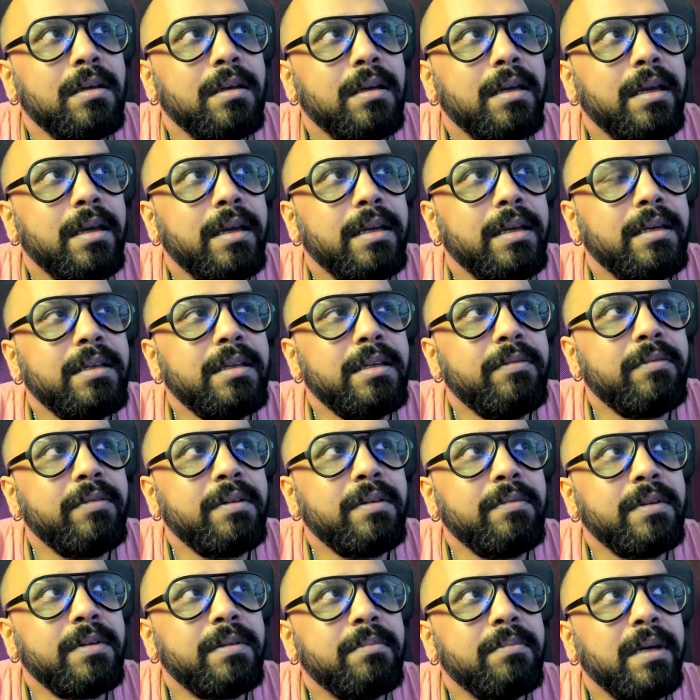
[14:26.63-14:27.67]
and
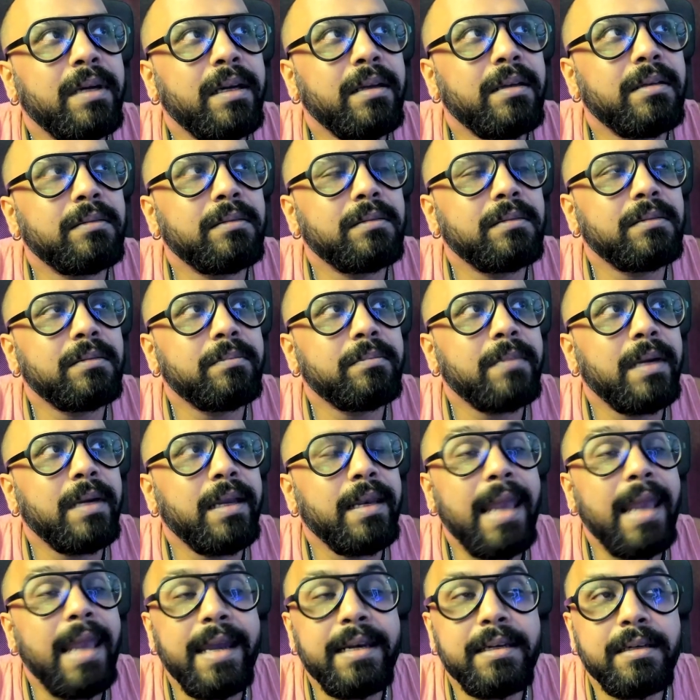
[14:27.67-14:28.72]
even with my
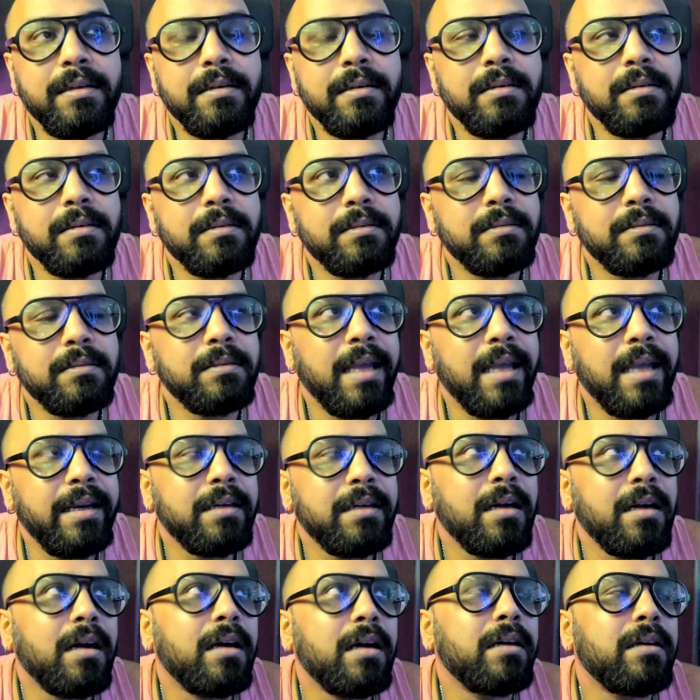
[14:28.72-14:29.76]

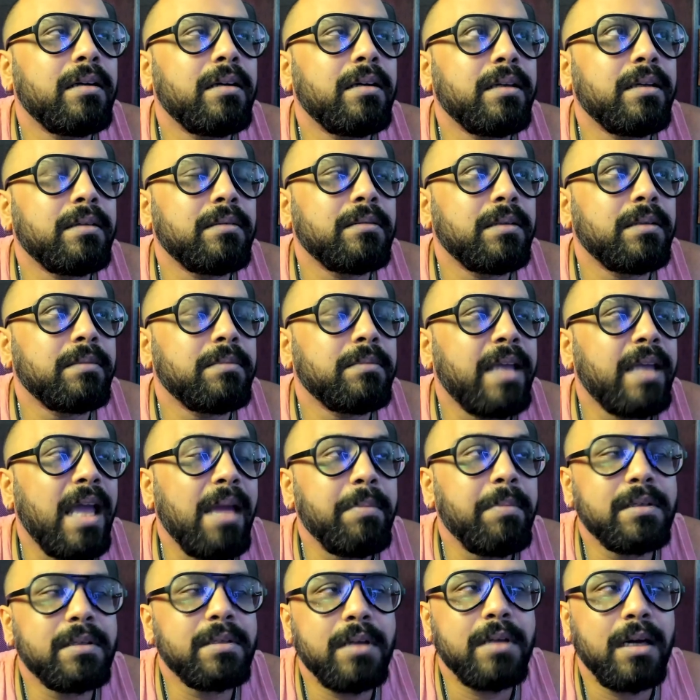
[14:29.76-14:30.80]
light heart and
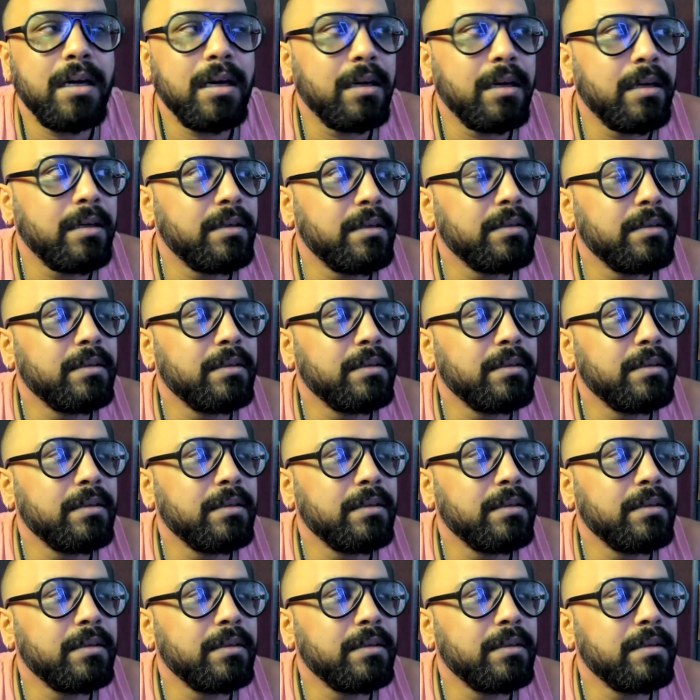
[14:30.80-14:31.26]
damaged heart,